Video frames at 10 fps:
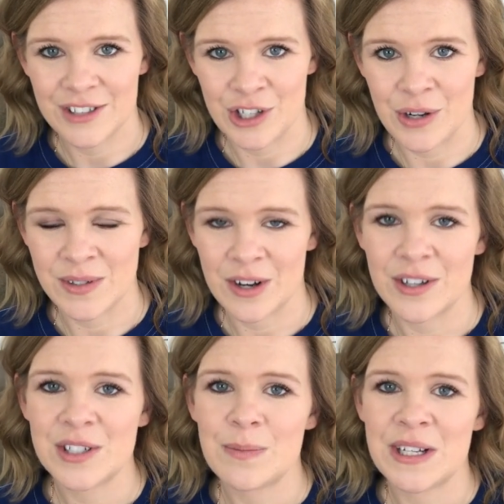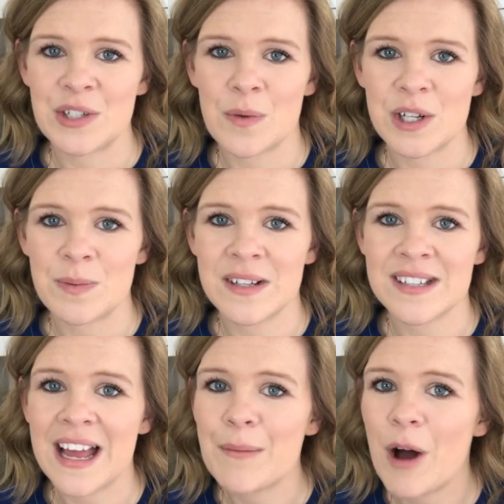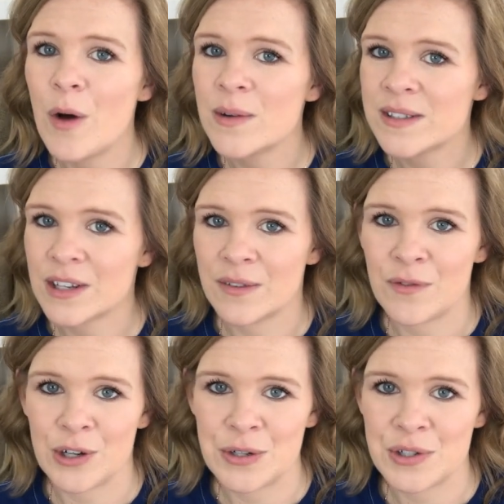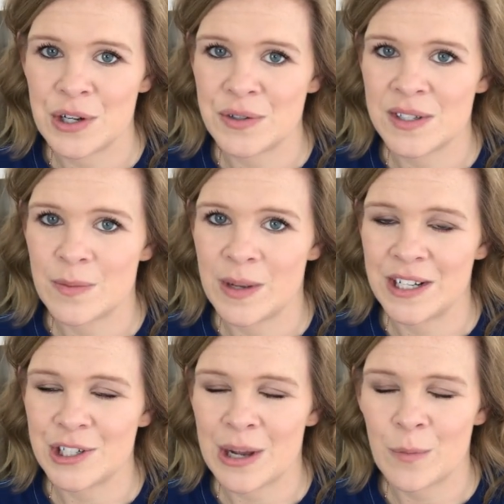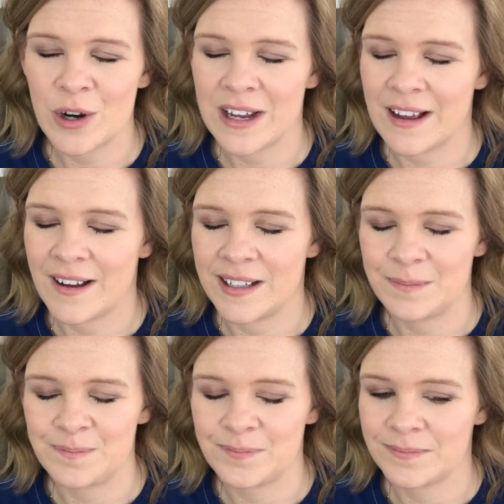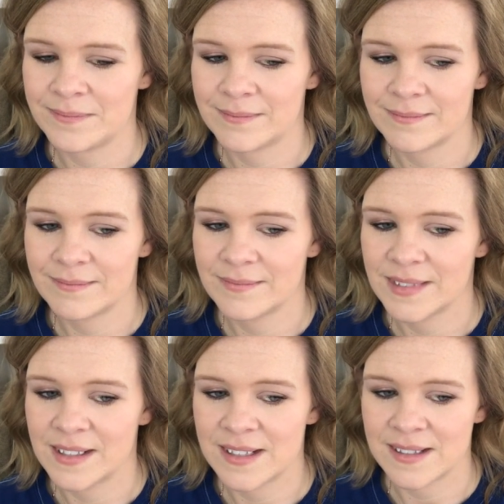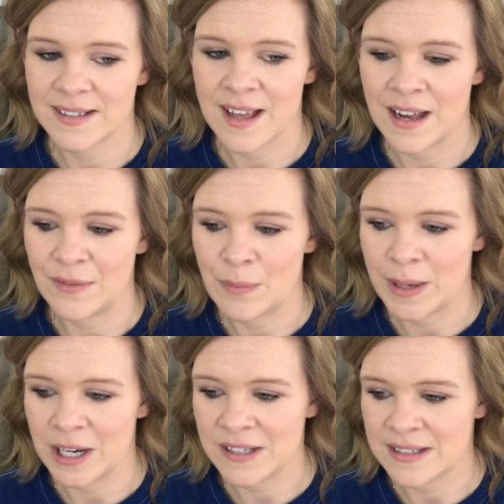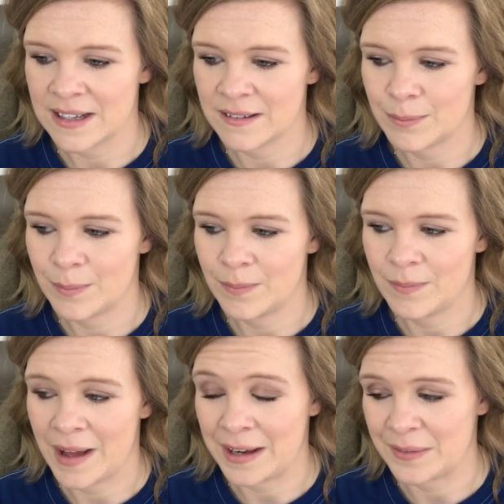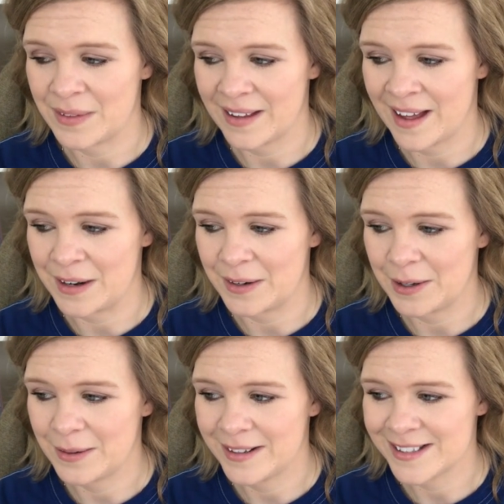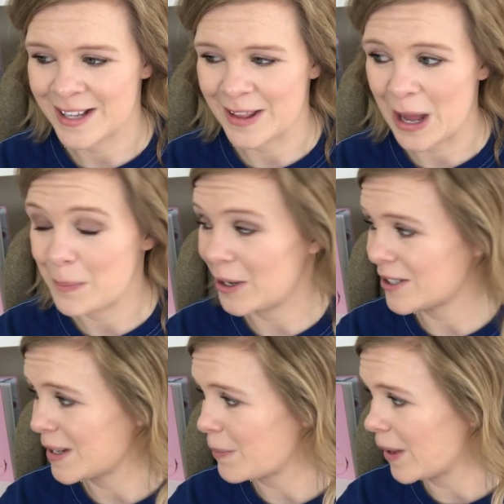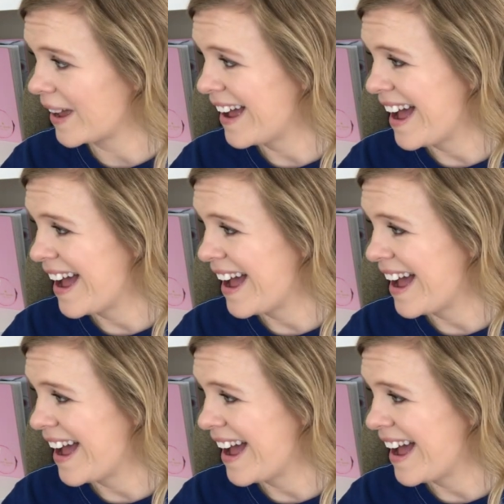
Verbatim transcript: shows are to binge watch because I am always looking for new shows to binge. I'm working on, this is kind of embarrassing. I don't think, I don't know. It's not that embarrassing, but